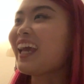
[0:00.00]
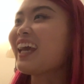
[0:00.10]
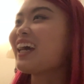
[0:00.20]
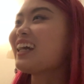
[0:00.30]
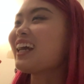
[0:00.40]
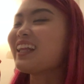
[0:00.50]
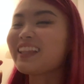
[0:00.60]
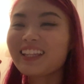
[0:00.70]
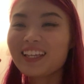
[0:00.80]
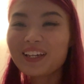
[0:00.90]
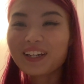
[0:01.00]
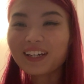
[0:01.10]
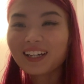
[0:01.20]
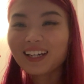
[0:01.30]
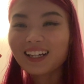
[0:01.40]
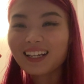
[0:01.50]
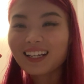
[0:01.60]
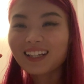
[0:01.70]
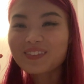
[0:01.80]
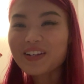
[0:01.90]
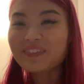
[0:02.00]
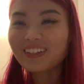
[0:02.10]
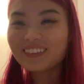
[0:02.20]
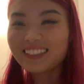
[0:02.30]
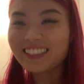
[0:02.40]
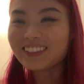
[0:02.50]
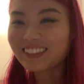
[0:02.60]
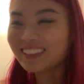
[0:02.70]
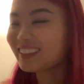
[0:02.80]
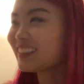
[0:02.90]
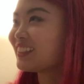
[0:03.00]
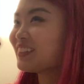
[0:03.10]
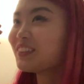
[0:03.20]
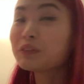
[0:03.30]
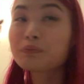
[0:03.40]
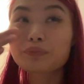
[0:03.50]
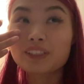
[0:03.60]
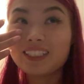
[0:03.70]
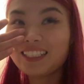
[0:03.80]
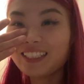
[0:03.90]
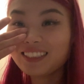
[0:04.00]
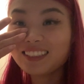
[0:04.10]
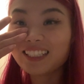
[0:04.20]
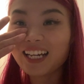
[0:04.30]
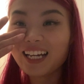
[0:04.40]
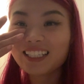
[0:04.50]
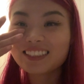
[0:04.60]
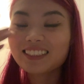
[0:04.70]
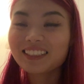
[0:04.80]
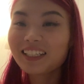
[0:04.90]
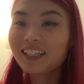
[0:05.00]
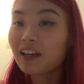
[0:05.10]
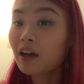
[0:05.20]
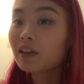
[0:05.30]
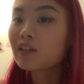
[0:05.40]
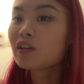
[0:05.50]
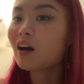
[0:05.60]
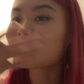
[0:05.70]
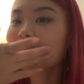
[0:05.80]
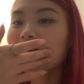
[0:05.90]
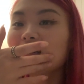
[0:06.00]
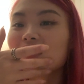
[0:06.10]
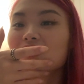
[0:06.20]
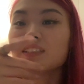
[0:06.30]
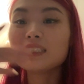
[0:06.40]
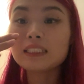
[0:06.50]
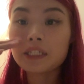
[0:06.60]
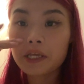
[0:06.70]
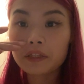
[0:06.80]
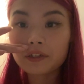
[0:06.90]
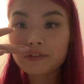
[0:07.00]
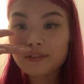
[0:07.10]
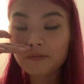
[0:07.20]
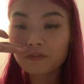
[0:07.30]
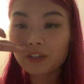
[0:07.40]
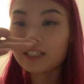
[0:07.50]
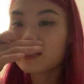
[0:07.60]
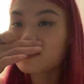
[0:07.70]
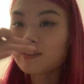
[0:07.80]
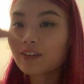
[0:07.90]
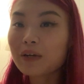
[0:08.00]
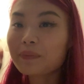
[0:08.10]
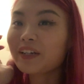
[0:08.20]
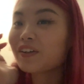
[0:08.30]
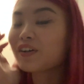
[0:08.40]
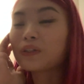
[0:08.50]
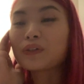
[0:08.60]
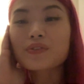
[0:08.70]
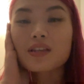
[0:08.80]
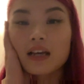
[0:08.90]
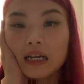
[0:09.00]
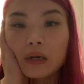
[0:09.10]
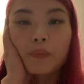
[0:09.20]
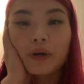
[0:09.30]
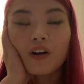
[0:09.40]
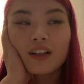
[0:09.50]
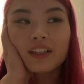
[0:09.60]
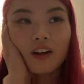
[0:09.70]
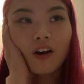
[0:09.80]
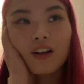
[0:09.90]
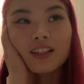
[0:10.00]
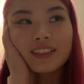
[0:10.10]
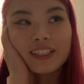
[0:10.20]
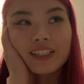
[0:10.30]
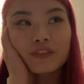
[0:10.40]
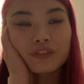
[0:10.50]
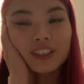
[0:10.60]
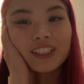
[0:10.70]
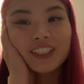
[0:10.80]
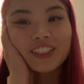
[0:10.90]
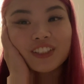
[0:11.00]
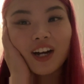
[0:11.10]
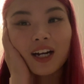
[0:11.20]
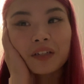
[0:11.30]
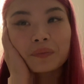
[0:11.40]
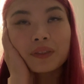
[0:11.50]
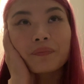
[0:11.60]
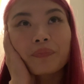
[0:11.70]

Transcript: and I think my foundation's still pretty intact. Not a lot of creasing, there's some redness around my nose, but all in all it did a really good job,